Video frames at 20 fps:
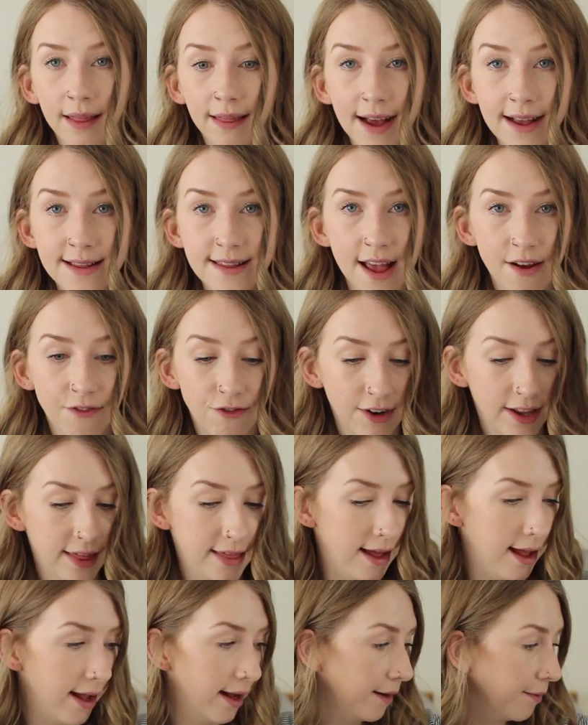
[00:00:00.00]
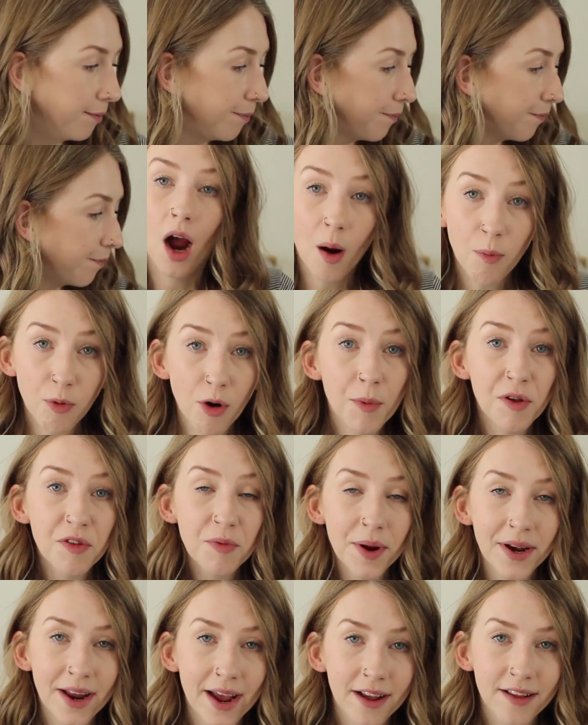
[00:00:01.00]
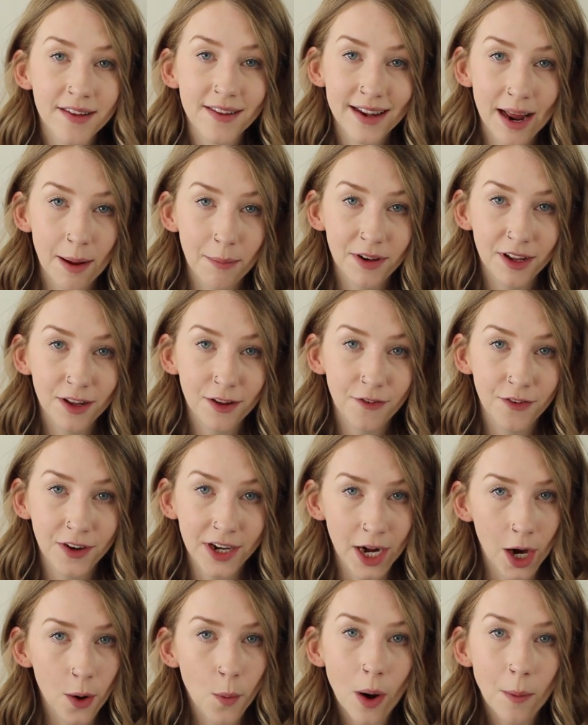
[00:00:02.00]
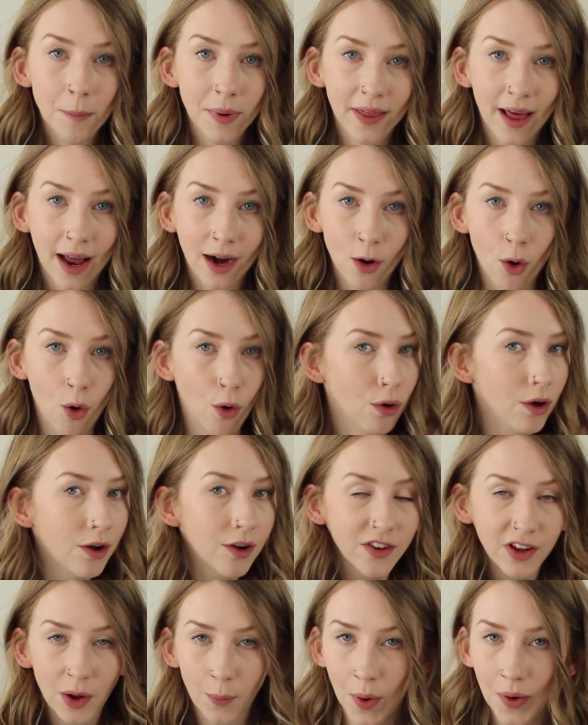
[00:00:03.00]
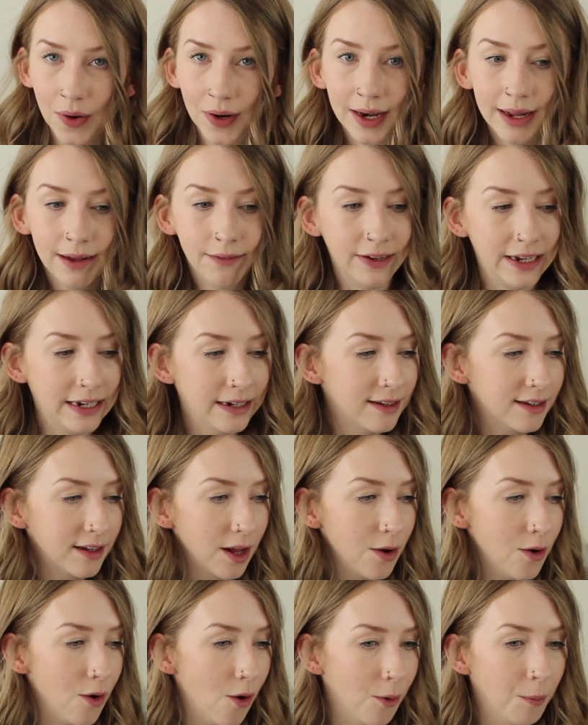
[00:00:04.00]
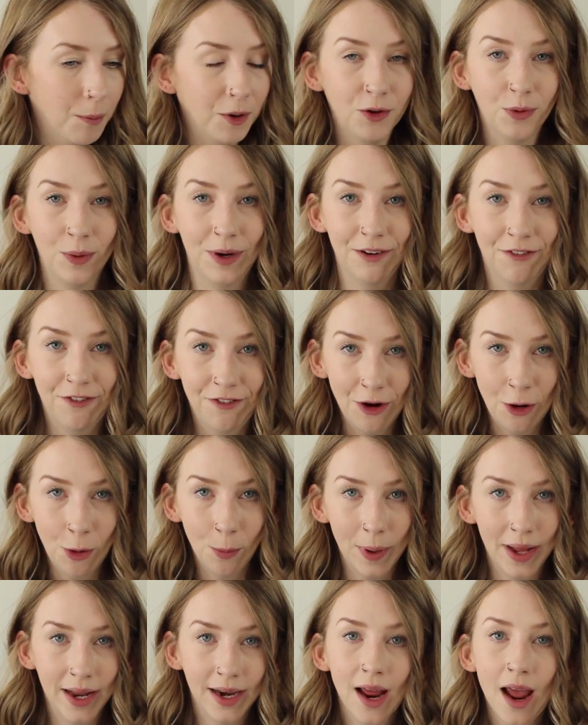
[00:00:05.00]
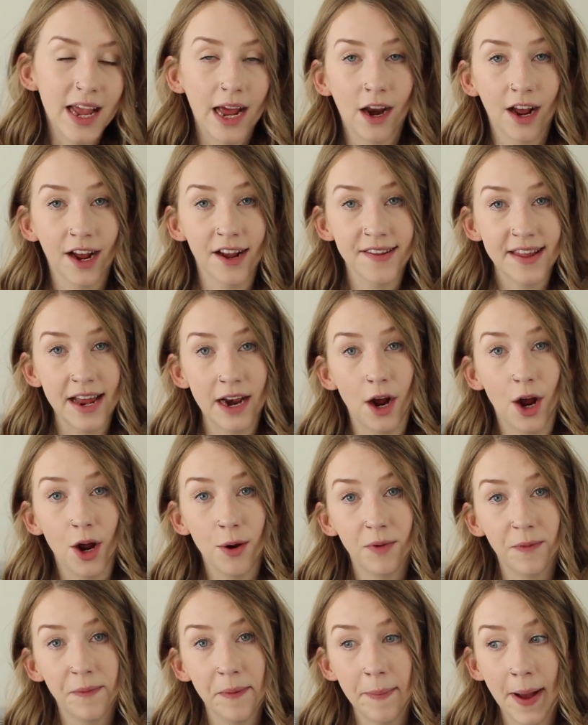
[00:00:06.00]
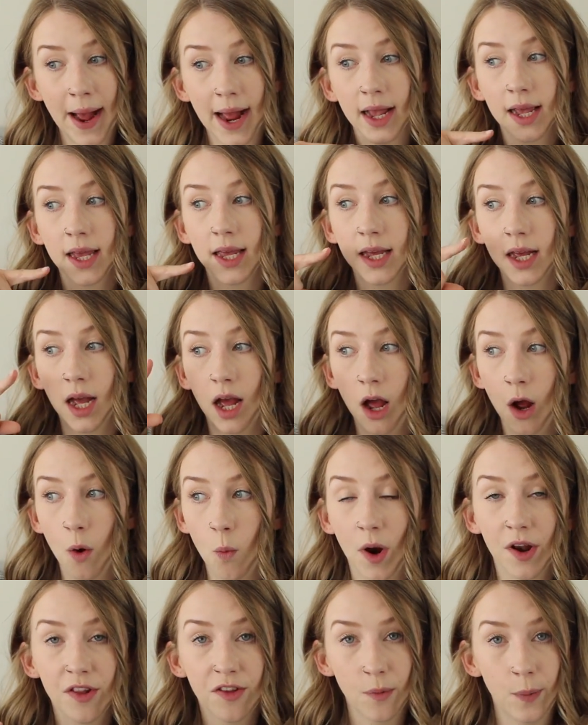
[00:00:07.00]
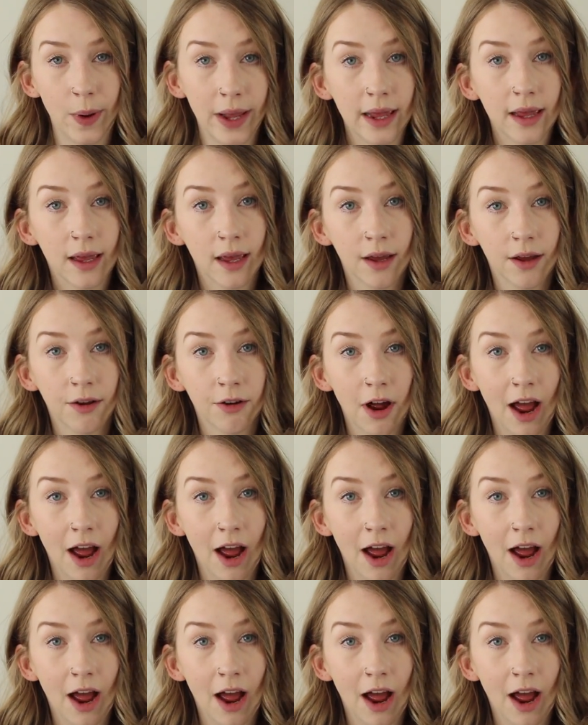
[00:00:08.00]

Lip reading: That's everything. I promise my next Empties video won't be that long, because I won't leave it so long between filming. So yeah, like I said, I hope to be back once a week